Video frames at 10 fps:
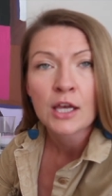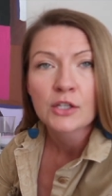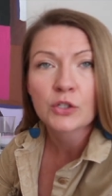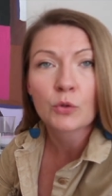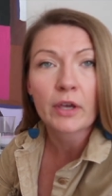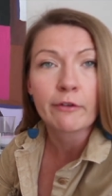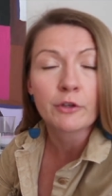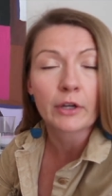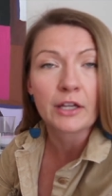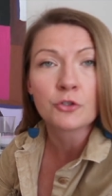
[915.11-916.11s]
So if
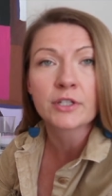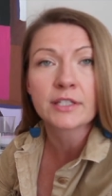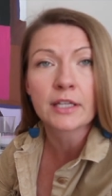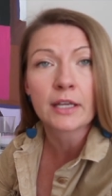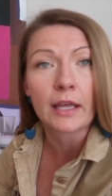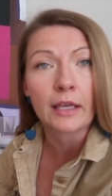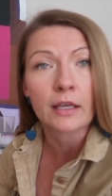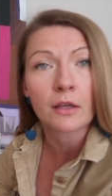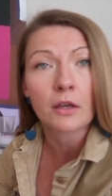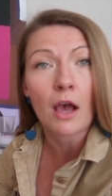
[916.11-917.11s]
you're interested
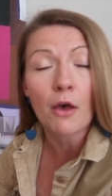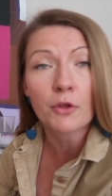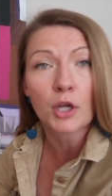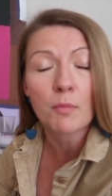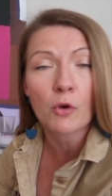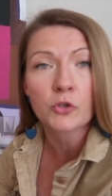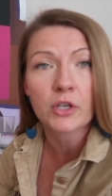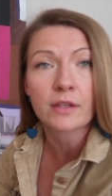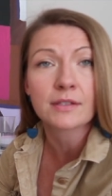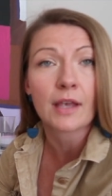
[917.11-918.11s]
in other
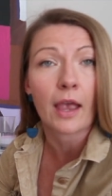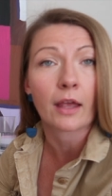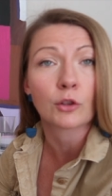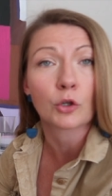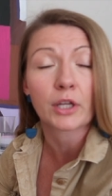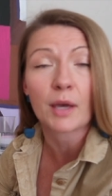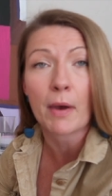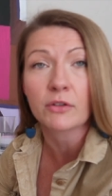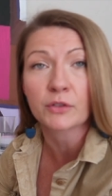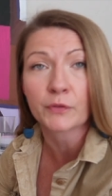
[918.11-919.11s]
emotions and learning
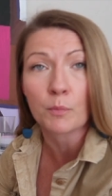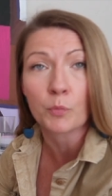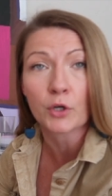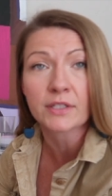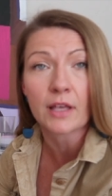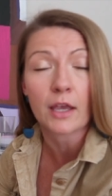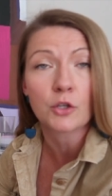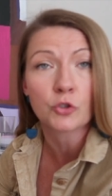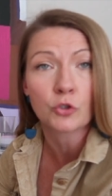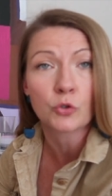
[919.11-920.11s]
about different books that
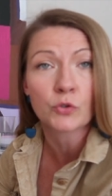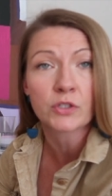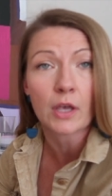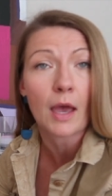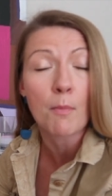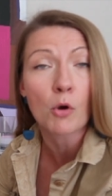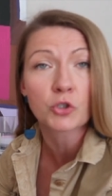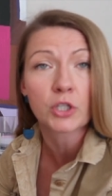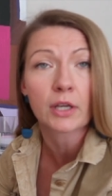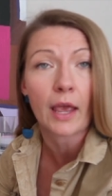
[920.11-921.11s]
introduce
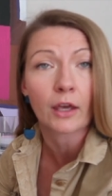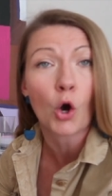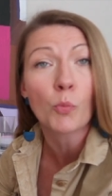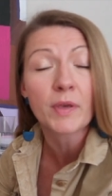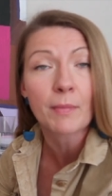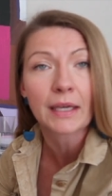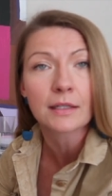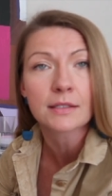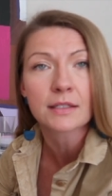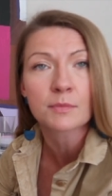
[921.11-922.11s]
emotion and coping
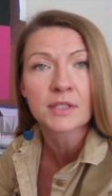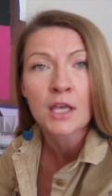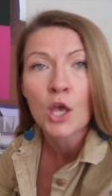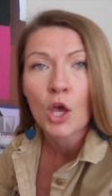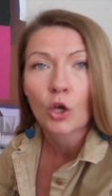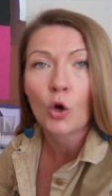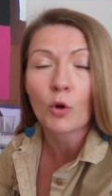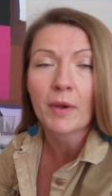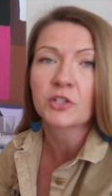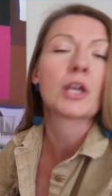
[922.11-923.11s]
mechanisms, go
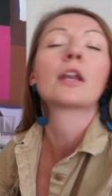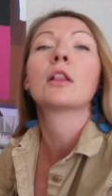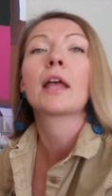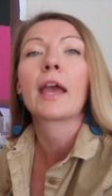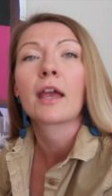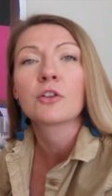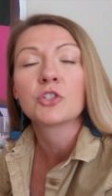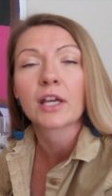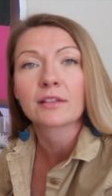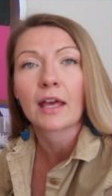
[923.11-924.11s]
to my channel and
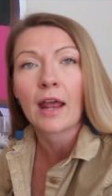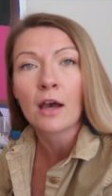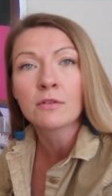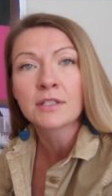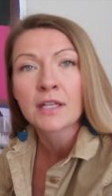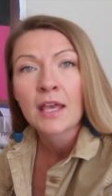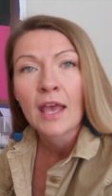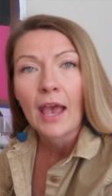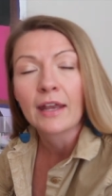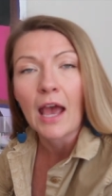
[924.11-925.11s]
check that out.
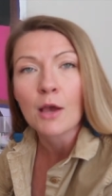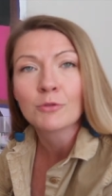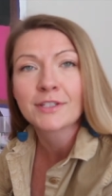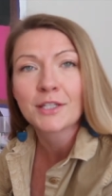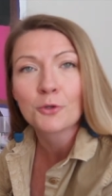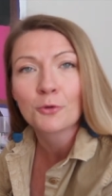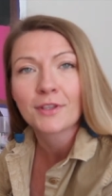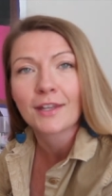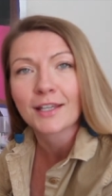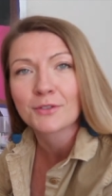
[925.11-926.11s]
And I will see you in
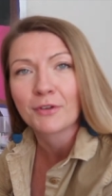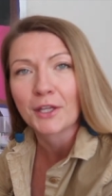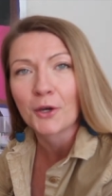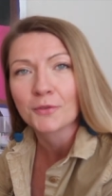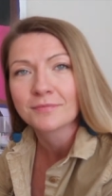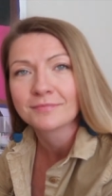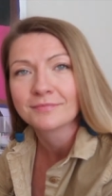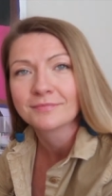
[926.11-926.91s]
the next video.